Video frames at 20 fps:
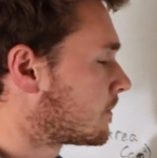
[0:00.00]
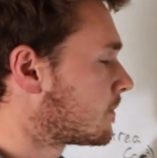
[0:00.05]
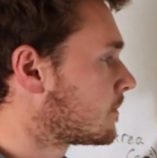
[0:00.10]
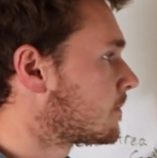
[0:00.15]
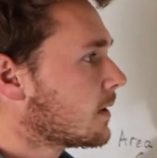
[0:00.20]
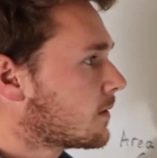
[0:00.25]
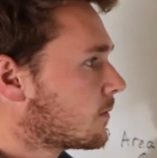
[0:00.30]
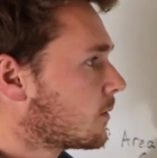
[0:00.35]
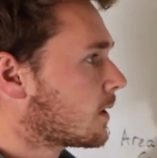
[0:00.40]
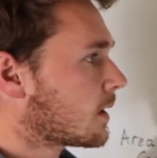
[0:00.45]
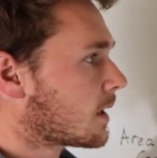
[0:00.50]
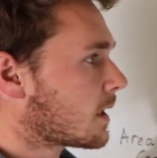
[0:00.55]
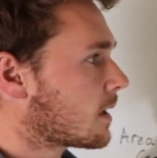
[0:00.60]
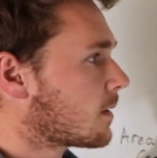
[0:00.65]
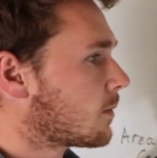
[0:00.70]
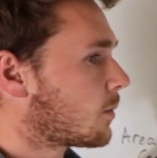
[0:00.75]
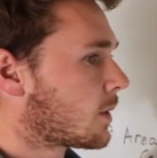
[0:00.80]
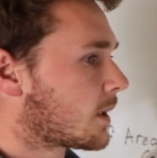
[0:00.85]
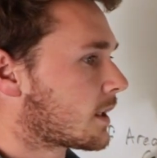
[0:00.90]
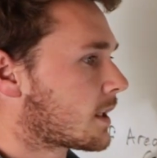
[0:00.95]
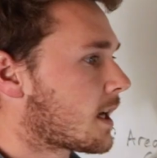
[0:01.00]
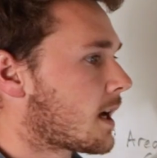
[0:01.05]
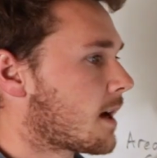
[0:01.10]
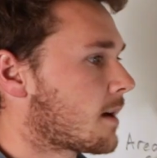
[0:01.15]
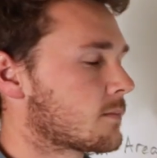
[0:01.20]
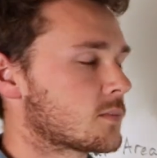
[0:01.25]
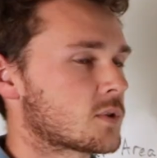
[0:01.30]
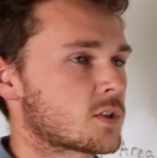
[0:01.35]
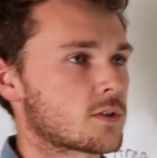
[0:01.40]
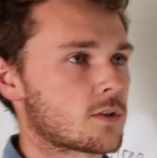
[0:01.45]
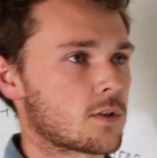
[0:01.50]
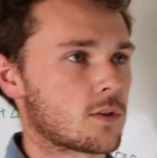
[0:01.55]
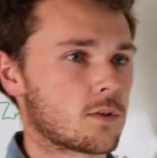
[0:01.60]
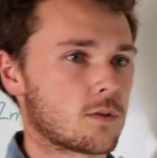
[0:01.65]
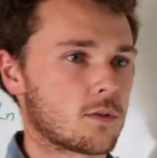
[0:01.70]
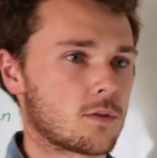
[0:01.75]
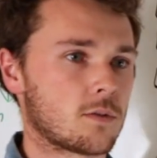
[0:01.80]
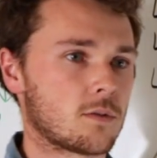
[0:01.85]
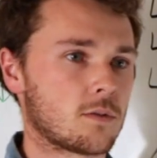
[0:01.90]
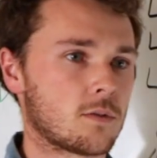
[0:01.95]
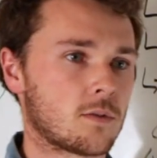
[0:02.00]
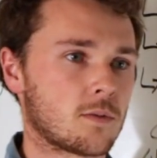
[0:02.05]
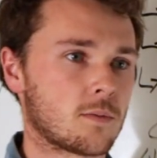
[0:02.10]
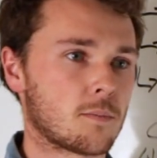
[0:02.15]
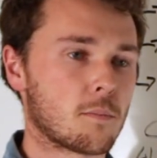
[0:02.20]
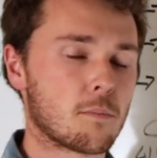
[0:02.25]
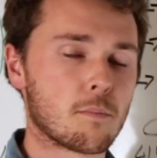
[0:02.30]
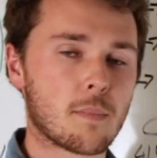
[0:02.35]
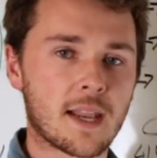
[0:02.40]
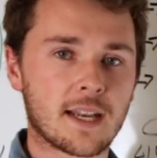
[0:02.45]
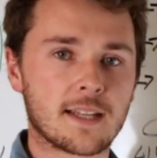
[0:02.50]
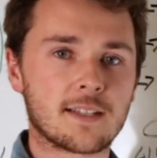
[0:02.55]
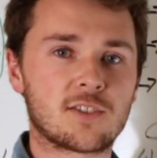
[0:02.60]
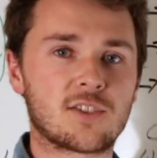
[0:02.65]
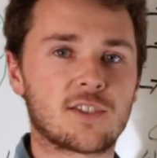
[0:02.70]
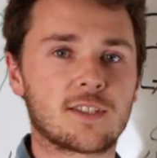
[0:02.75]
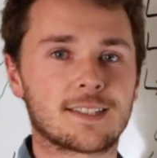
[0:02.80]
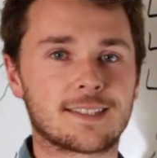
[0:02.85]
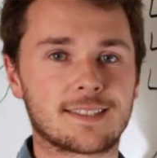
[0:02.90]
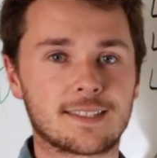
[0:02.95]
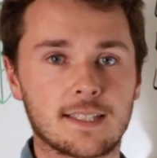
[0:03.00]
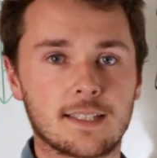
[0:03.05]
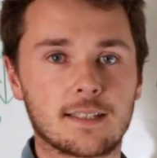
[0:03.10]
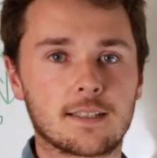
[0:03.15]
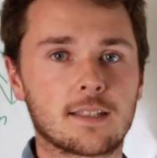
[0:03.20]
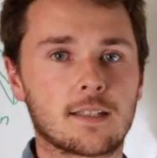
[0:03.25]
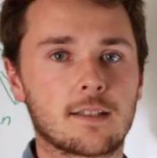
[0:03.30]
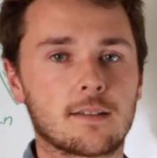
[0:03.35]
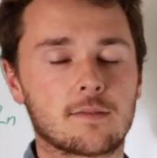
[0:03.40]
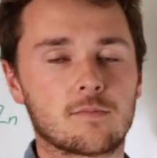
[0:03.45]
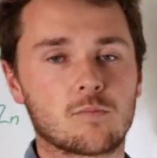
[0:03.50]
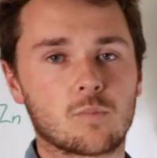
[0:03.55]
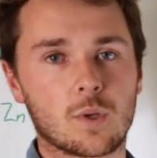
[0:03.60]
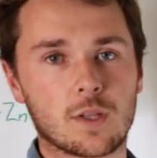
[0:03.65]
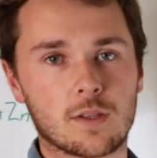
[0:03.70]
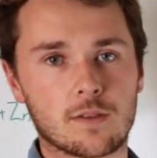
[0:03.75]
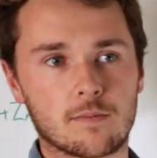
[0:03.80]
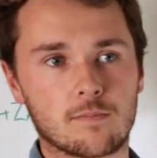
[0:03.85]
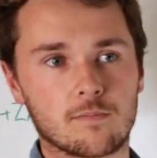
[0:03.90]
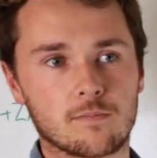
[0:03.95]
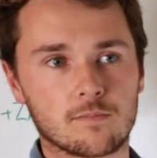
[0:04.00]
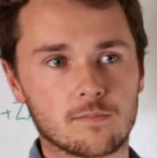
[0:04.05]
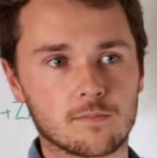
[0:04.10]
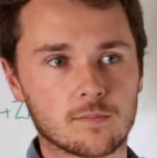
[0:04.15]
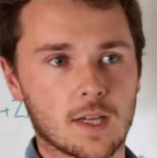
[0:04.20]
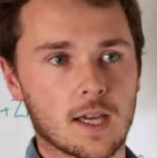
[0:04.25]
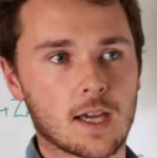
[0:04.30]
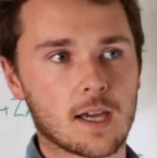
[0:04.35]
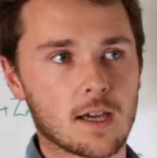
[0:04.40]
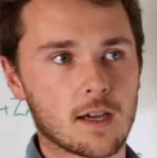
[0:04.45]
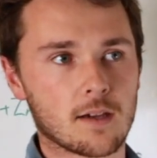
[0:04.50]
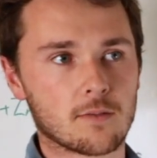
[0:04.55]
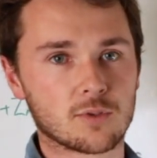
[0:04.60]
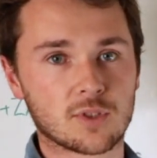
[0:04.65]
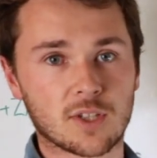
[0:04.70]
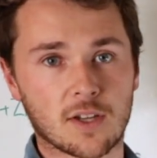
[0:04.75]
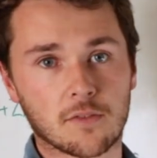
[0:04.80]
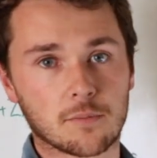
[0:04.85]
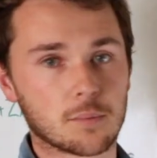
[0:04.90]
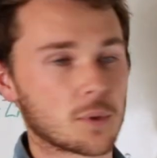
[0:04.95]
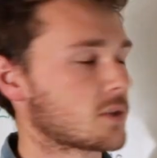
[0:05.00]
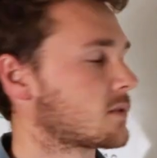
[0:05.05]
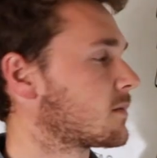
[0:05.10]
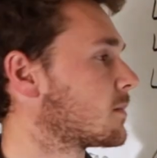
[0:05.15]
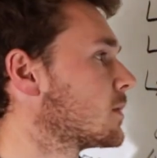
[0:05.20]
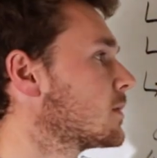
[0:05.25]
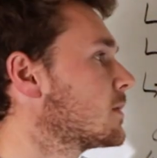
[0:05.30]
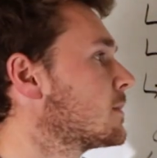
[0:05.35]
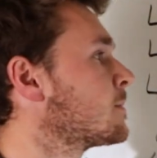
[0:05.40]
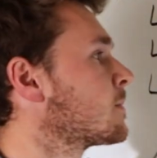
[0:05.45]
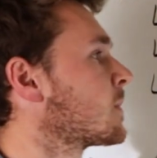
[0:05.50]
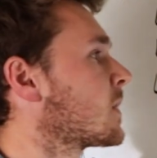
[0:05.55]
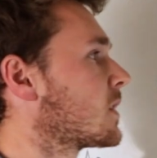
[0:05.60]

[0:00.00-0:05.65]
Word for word: So that's really it when it comes to managing zinc with regenerative principles.